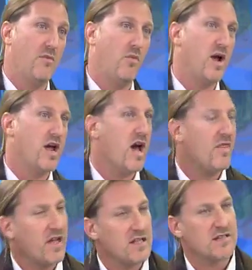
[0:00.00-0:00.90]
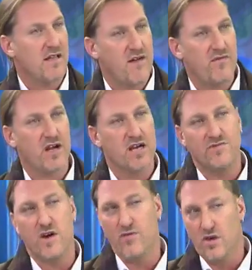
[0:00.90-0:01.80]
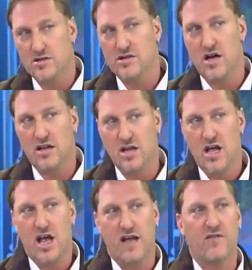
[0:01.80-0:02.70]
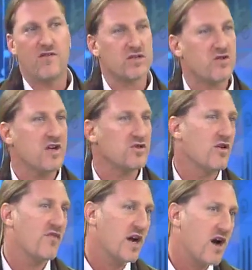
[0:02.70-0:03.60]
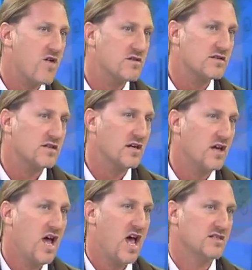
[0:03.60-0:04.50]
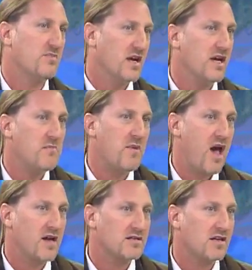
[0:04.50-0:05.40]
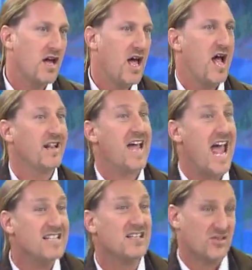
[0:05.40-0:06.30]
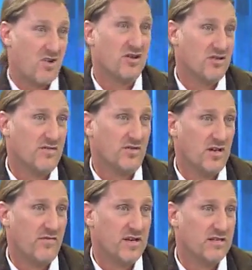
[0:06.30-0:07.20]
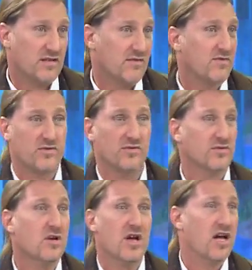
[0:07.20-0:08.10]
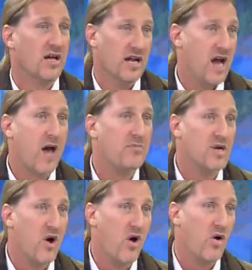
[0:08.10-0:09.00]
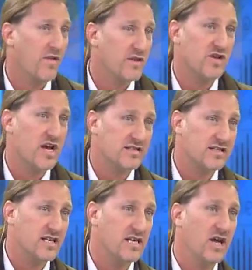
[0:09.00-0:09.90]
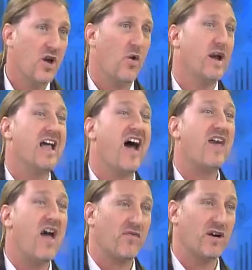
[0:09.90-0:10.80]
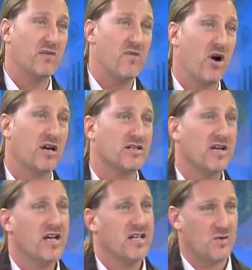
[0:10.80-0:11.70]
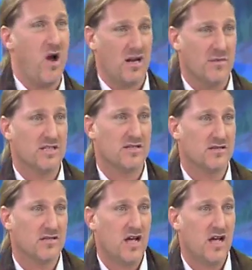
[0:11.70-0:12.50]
where I think in South Africa it's very volatile, and the fluctuation of our currency has a big impact, and the exit strategy for the investor through an IPO on the JSE or any other African market is quite limited,